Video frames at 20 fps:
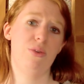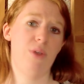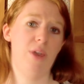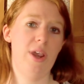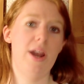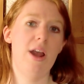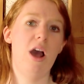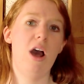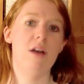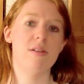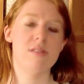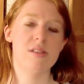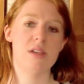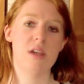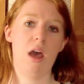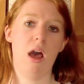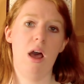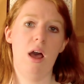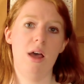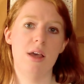3.5
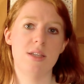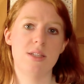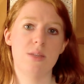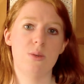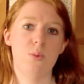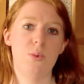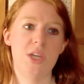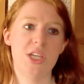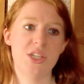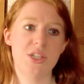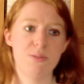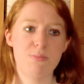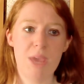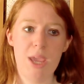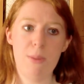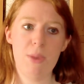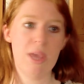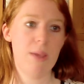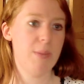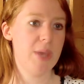stars, which
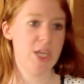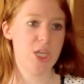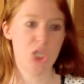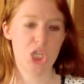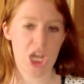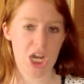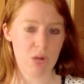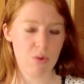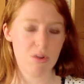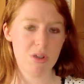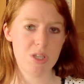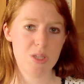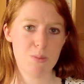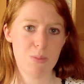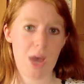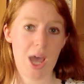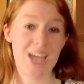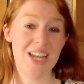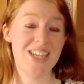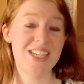may be a bit generous,
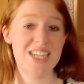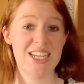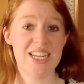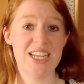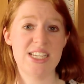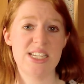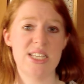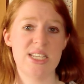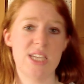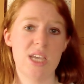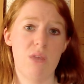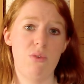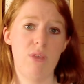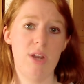but I did, as I say,